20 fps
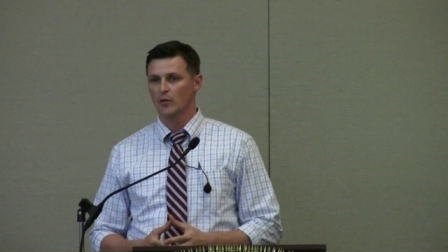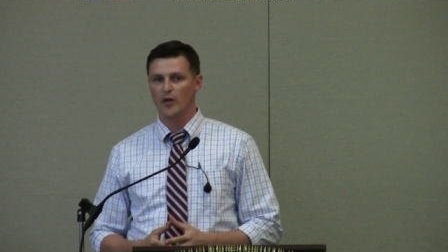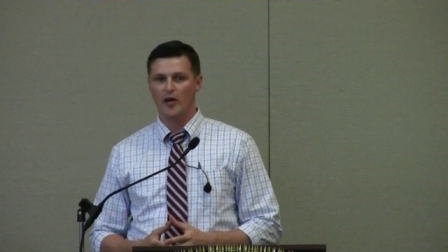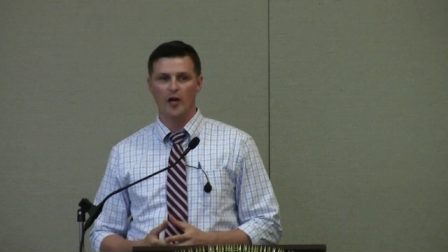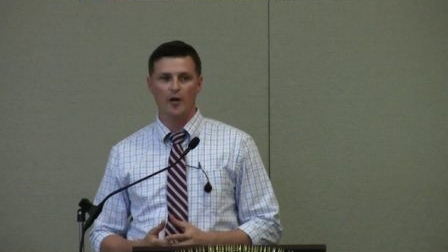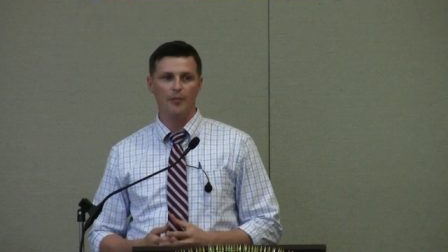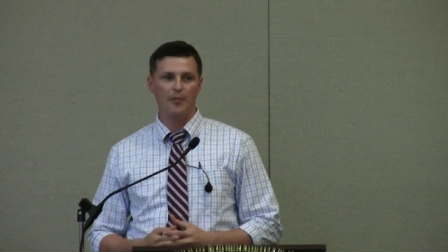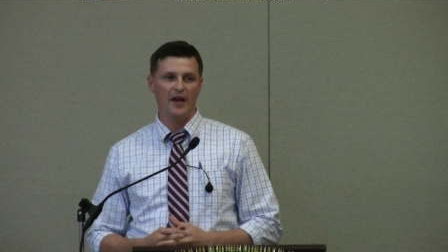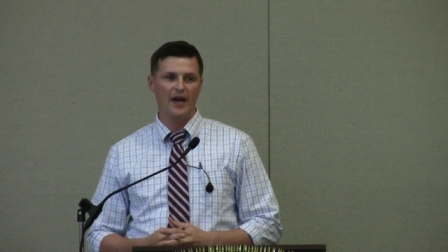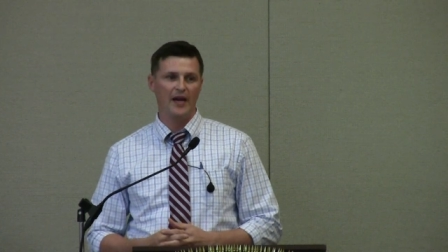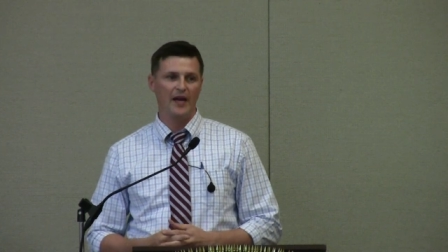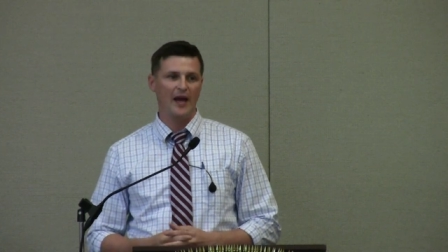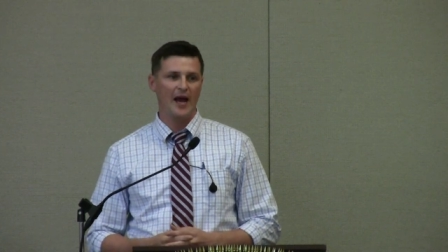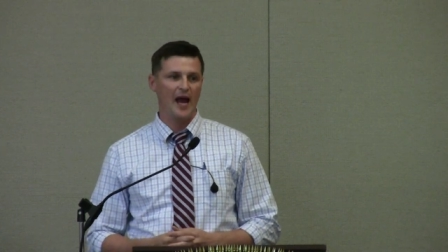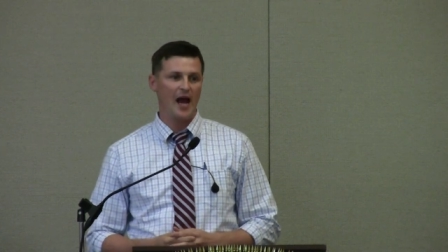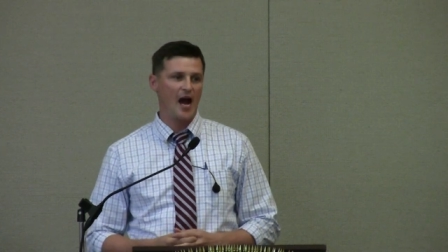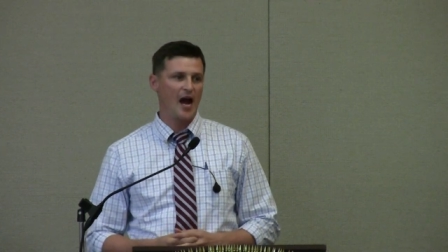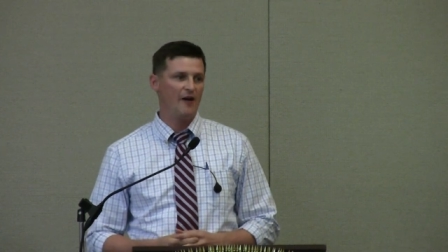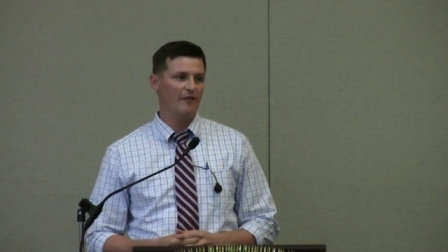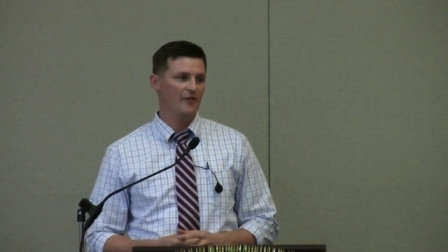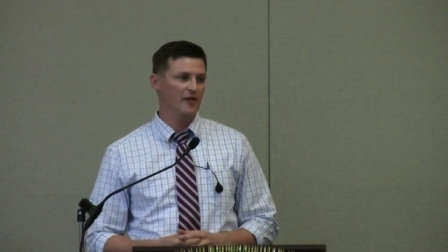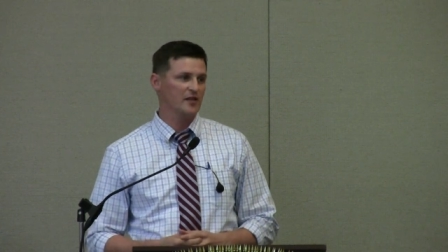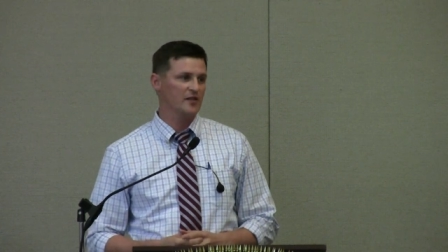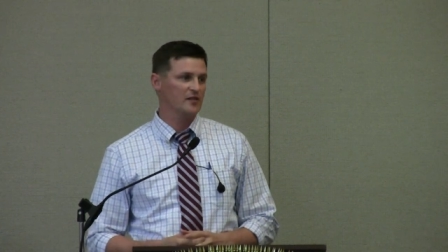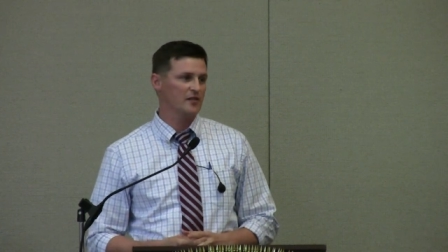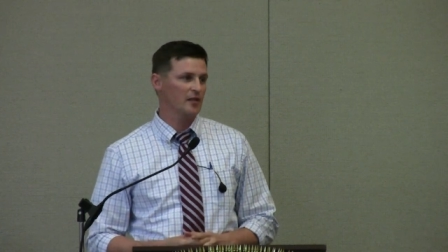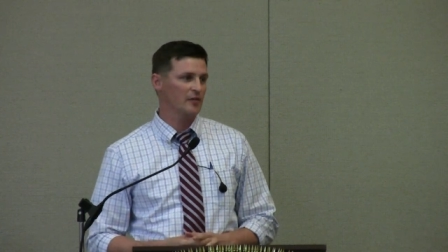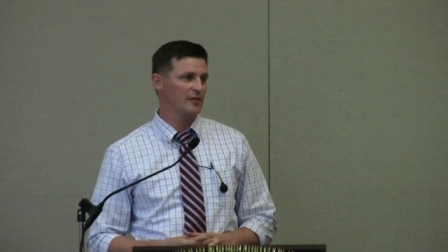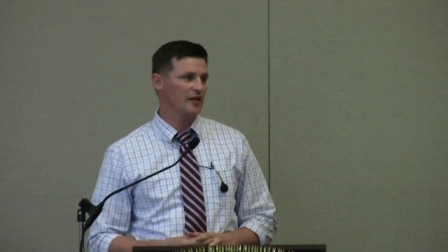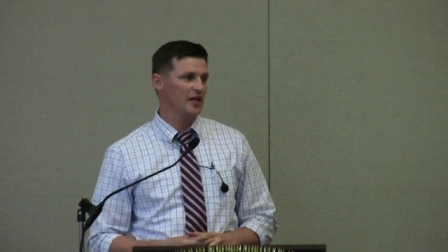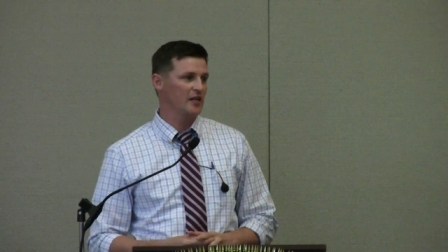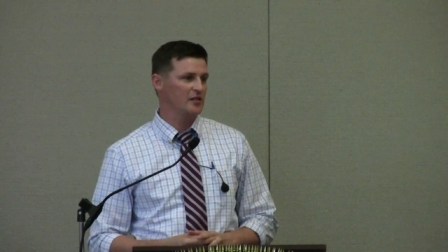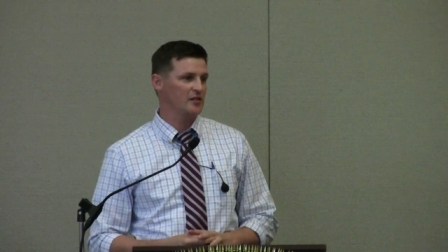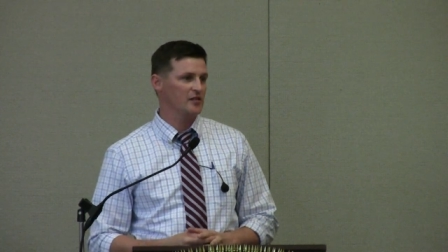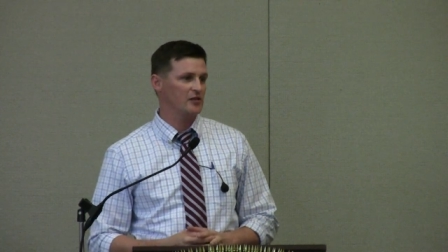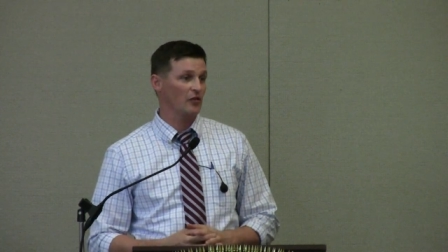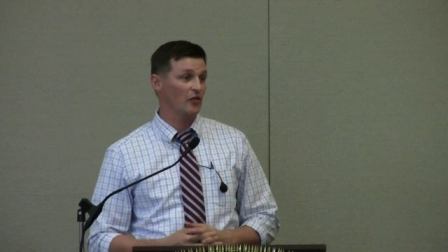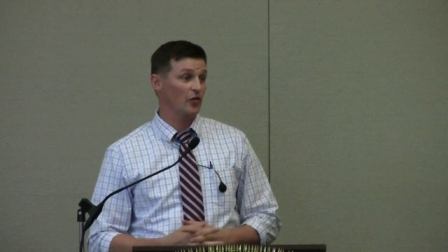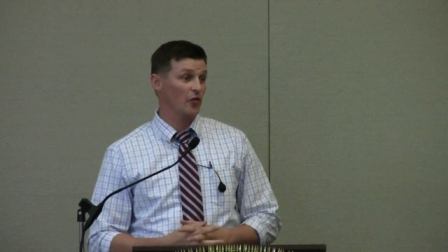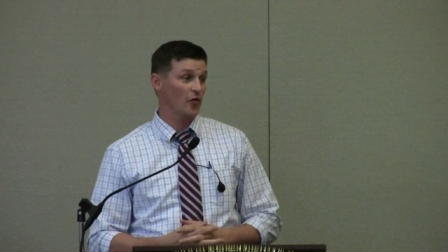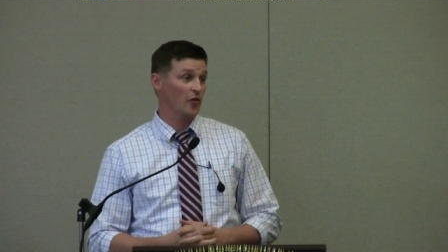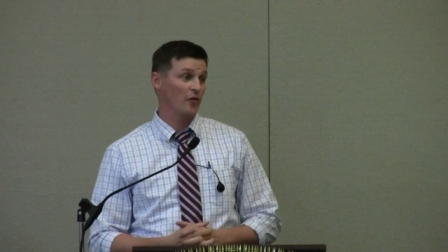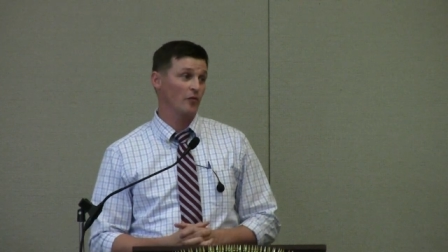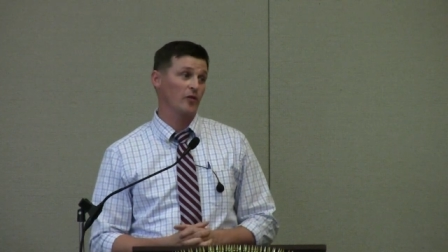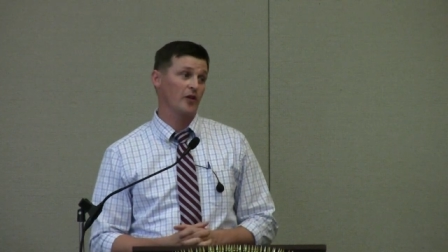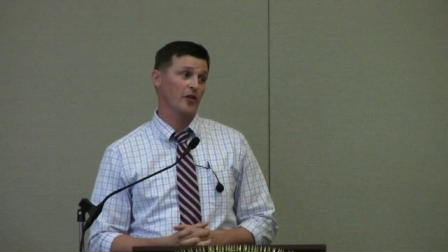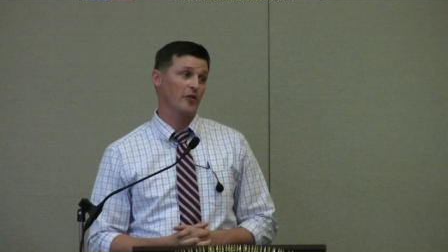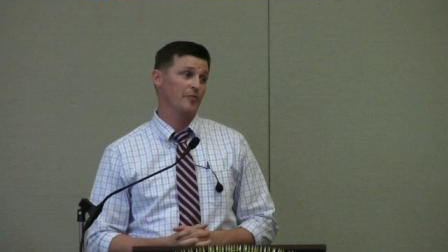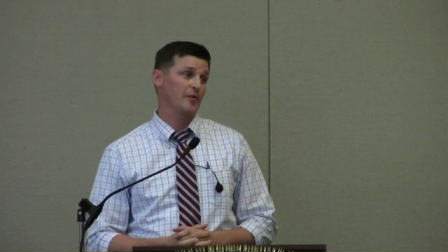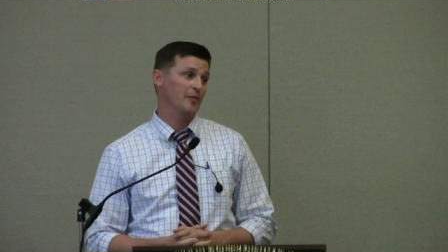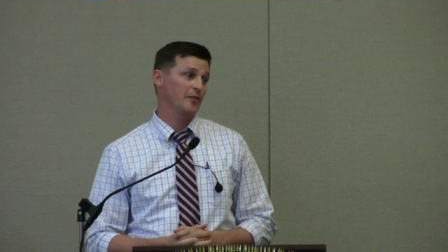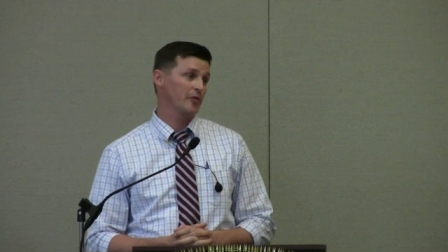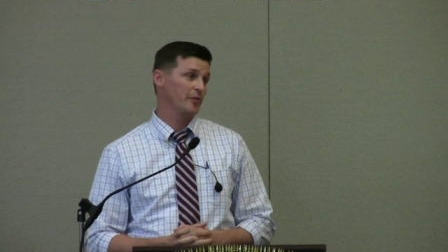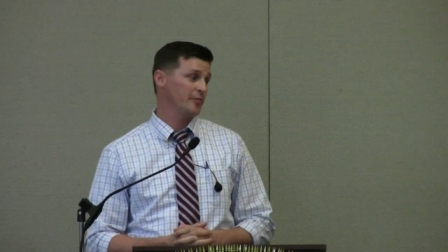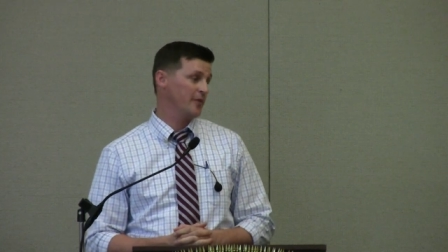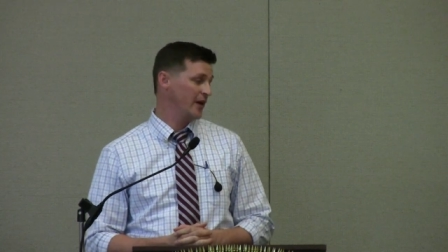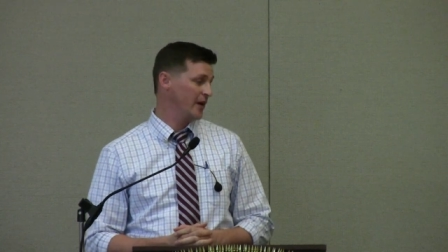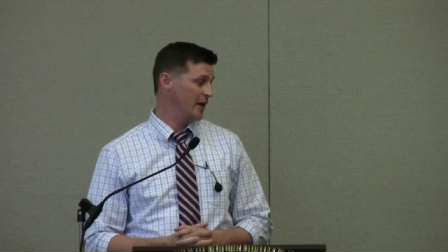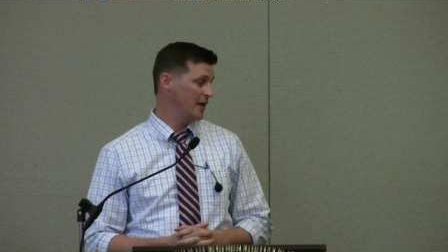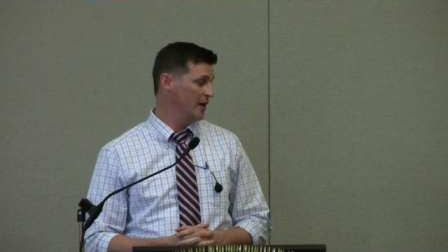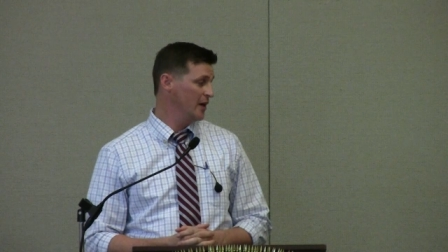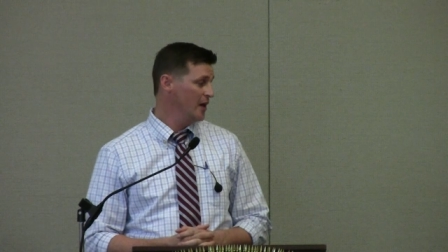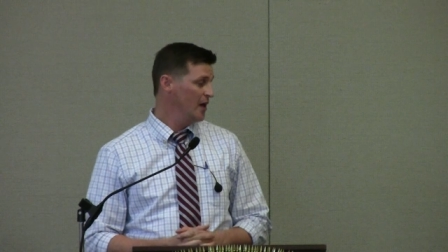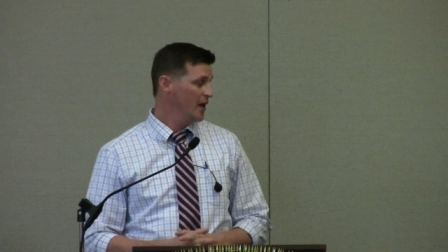We are paying half, and in some cases a third of what other people are paying.